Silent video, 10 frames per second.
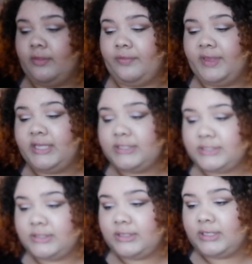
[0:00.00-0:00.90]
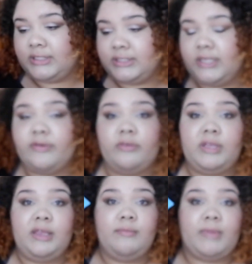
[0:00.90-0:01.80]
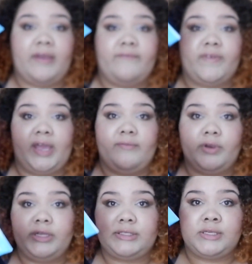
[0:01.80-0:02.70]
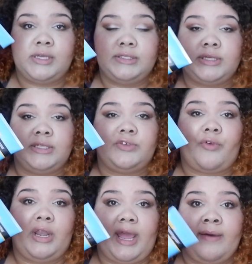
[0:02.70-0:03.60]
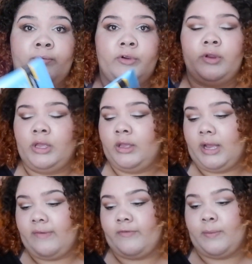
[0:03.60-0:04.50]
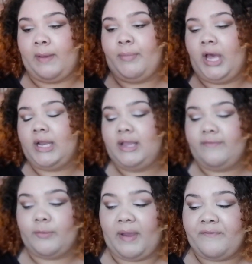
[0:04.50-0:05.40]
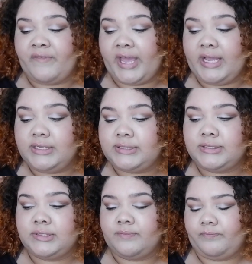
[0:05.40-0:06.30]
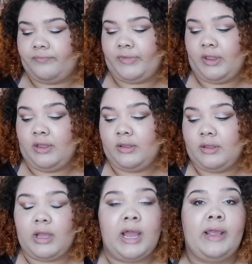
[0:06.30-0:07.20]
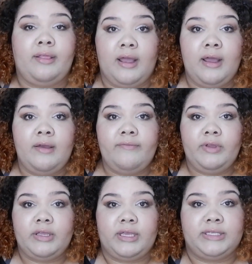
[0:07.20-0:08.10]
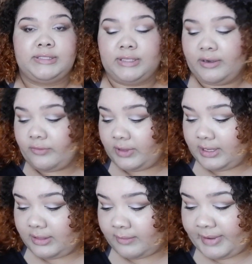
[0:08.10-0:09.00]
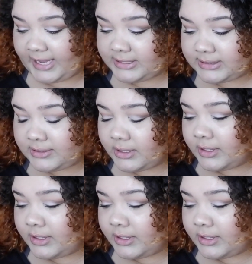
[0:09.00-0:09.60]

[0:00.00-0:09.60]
This is literally my favorite sunscreen ever. For my body, for my face. I love. It's literally the best.